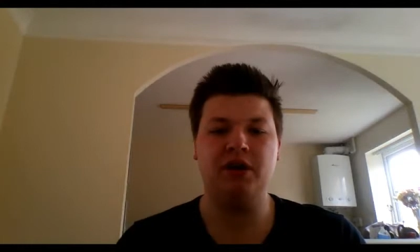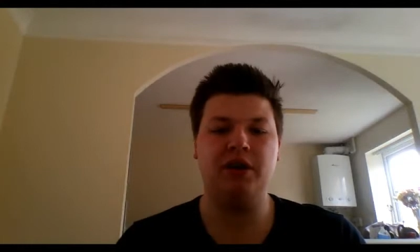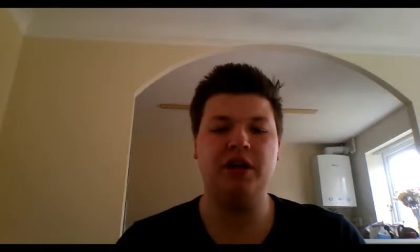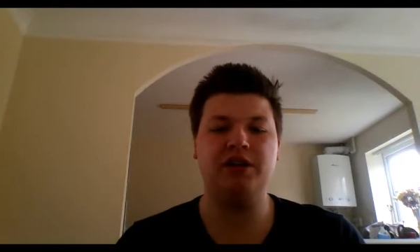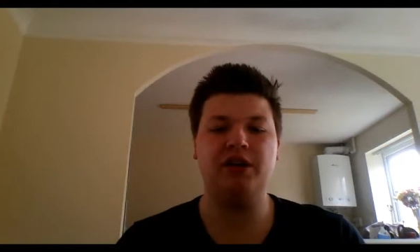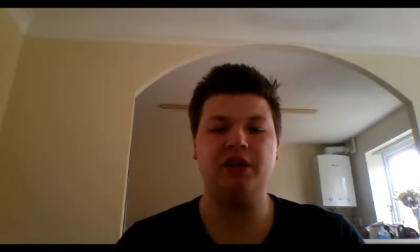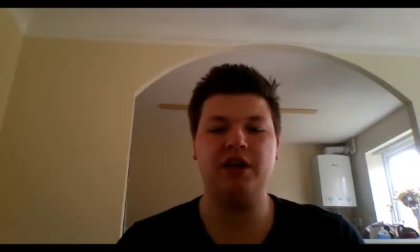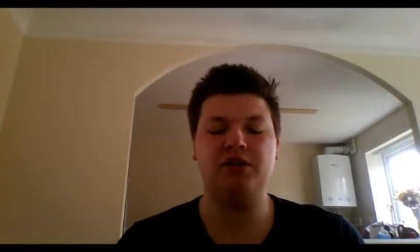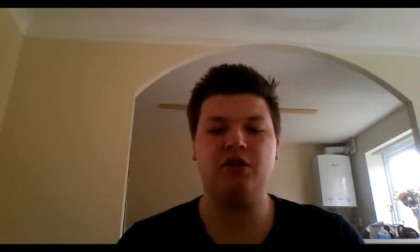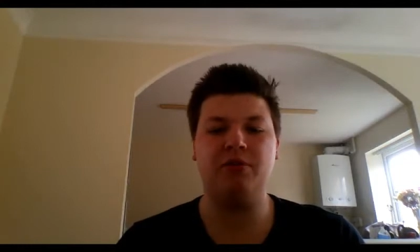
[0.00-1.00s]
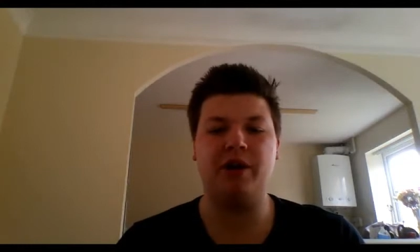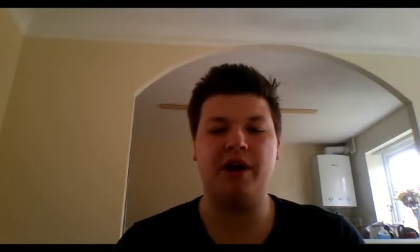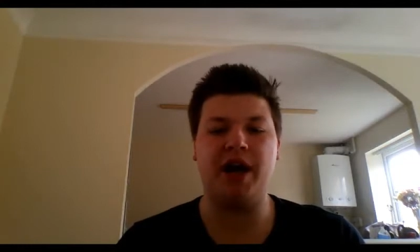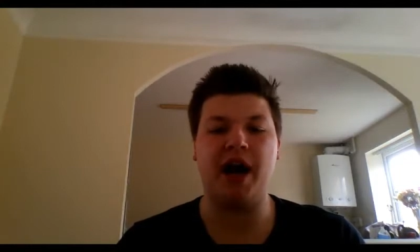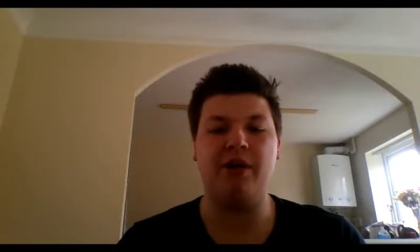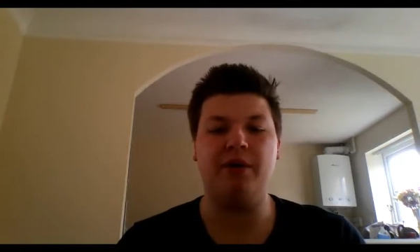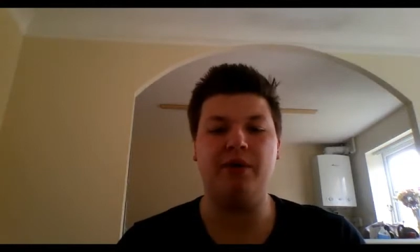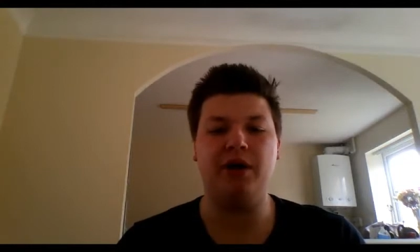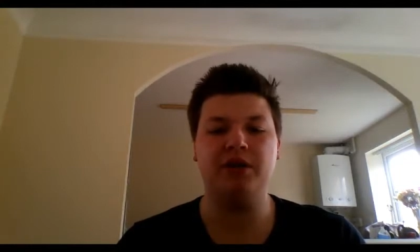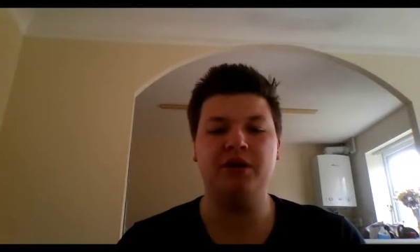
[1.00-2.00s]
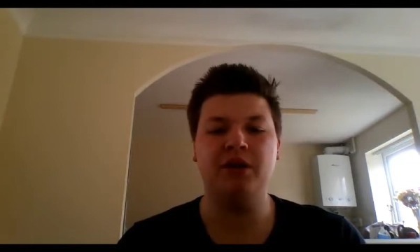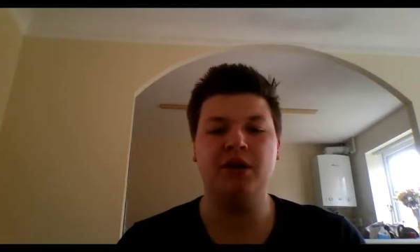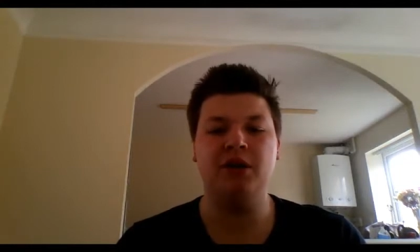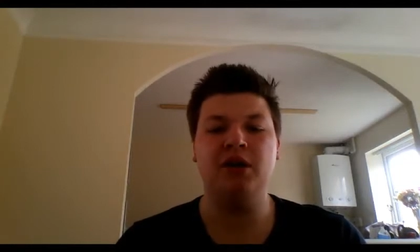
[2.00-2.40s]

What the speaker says: Let's talk about now how it works.